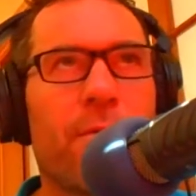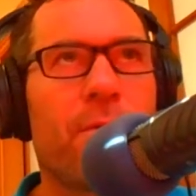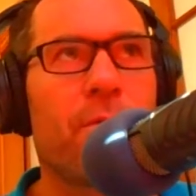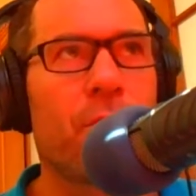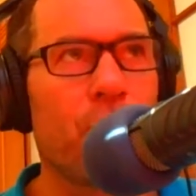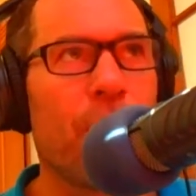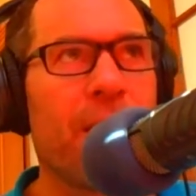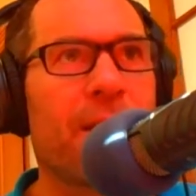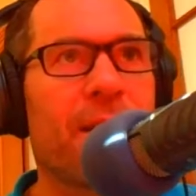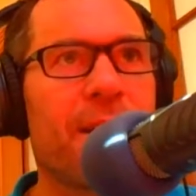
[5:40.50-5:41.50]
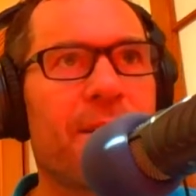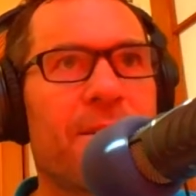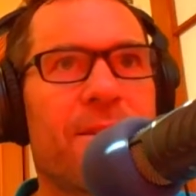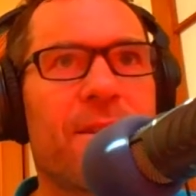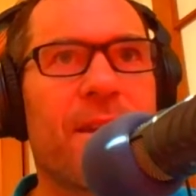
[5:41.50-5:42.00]
new
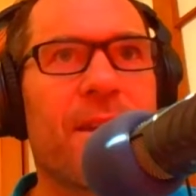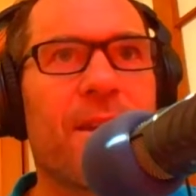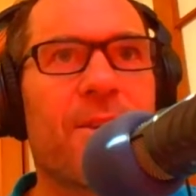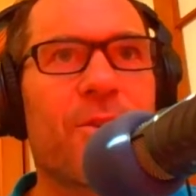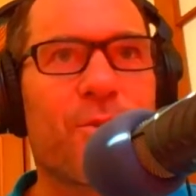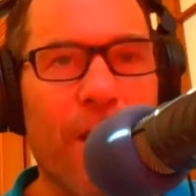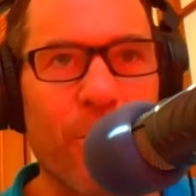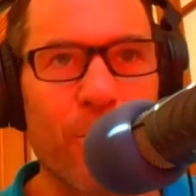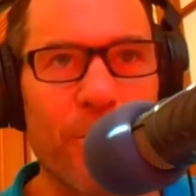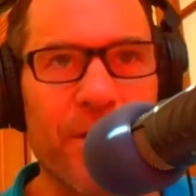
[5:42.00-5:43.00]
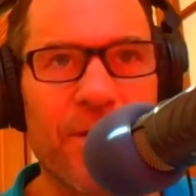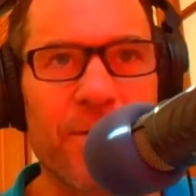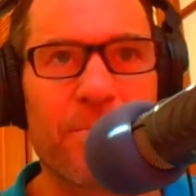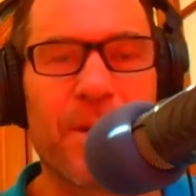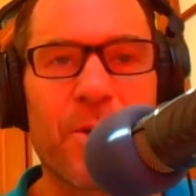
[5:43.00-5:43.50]
athletes struggle with this
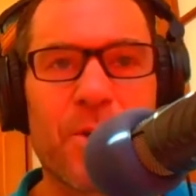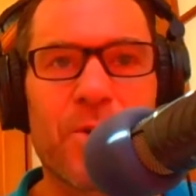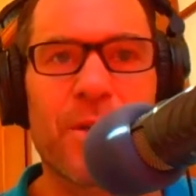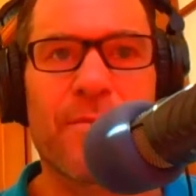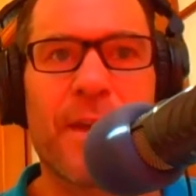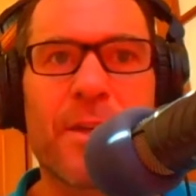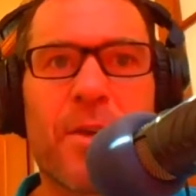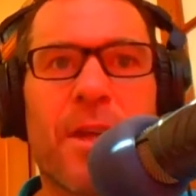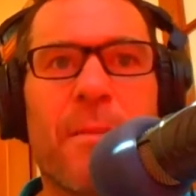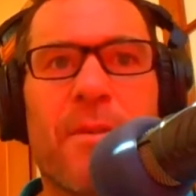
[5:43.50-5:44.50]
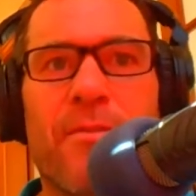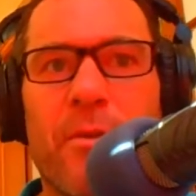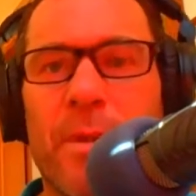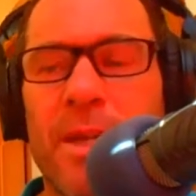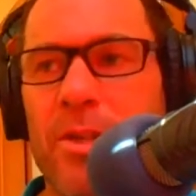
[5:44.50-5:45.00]
because if they don't come
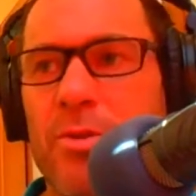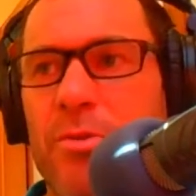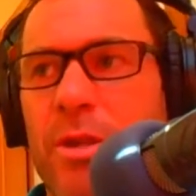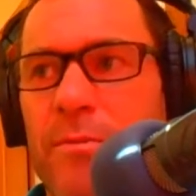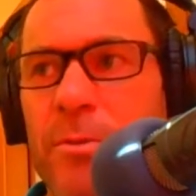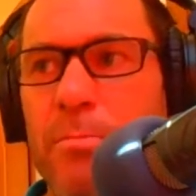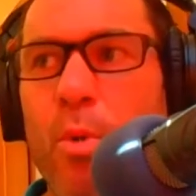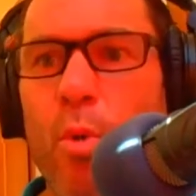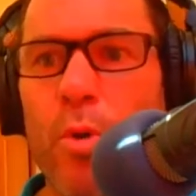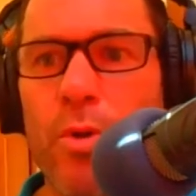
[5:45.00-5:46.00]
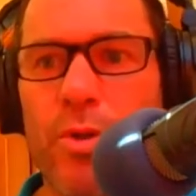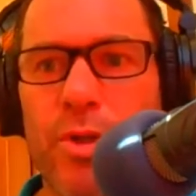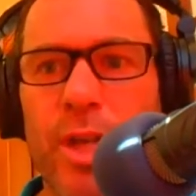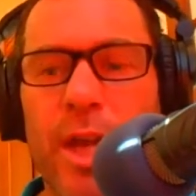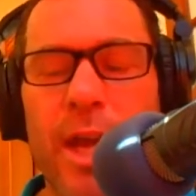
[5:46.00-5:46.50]
from a history of
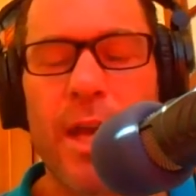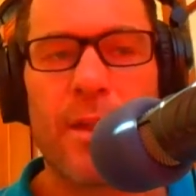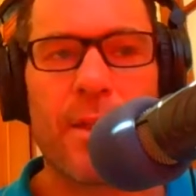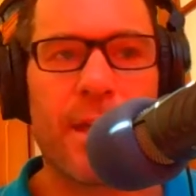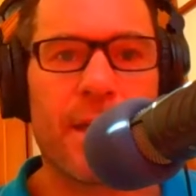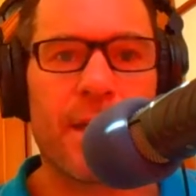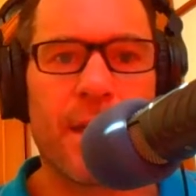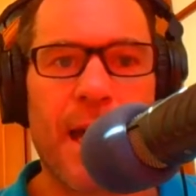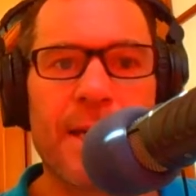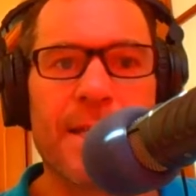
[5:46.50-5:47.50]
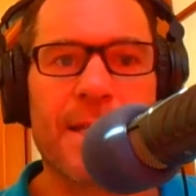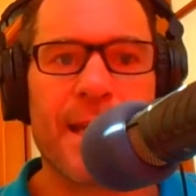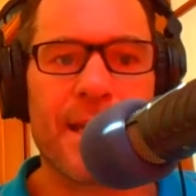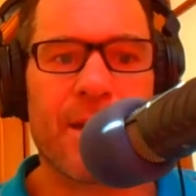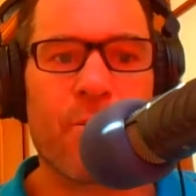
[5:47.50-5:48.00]
sports, then
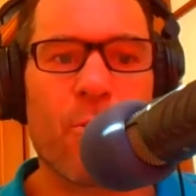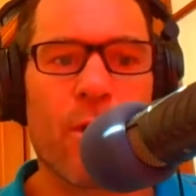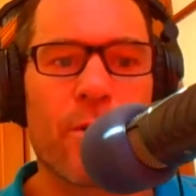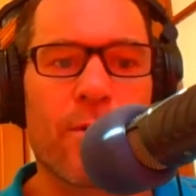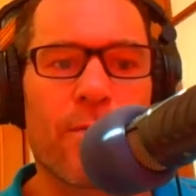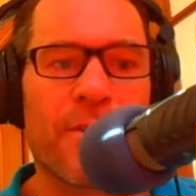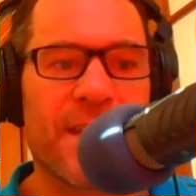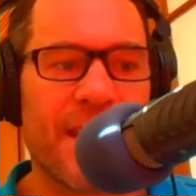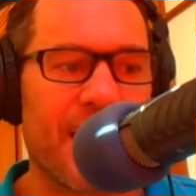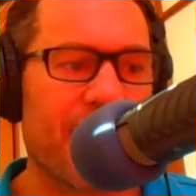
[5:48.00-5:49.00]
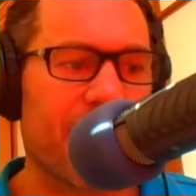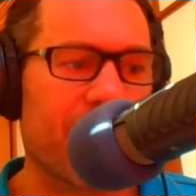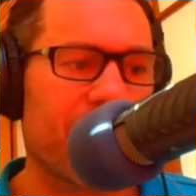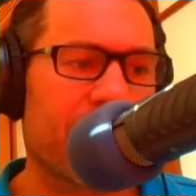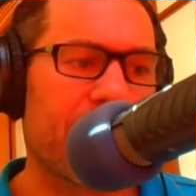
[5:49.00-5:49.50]
understanding what fatigue
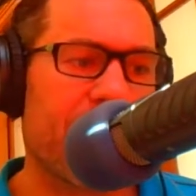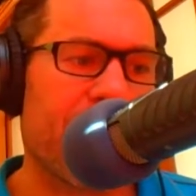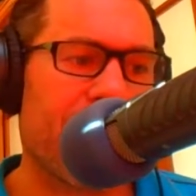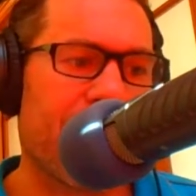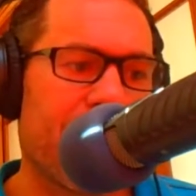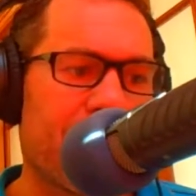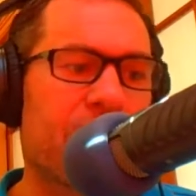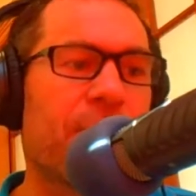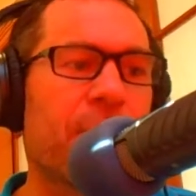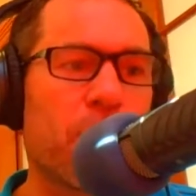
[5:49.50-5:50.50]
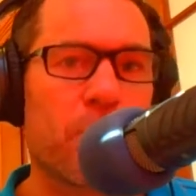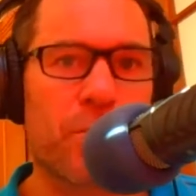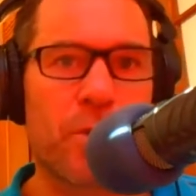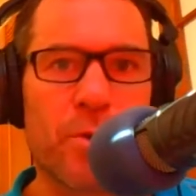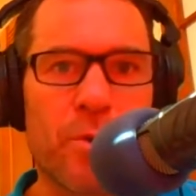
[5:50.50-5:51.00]
is difficult
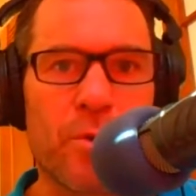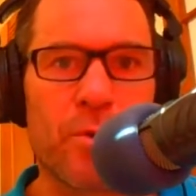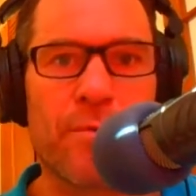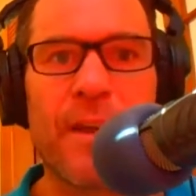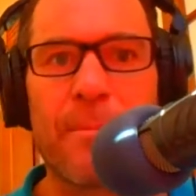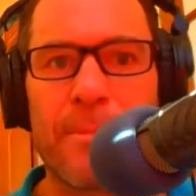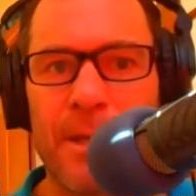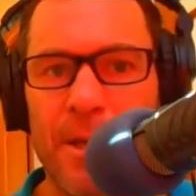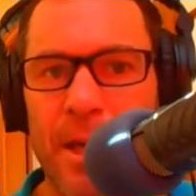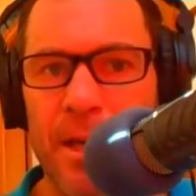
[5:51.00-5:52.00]
to develop an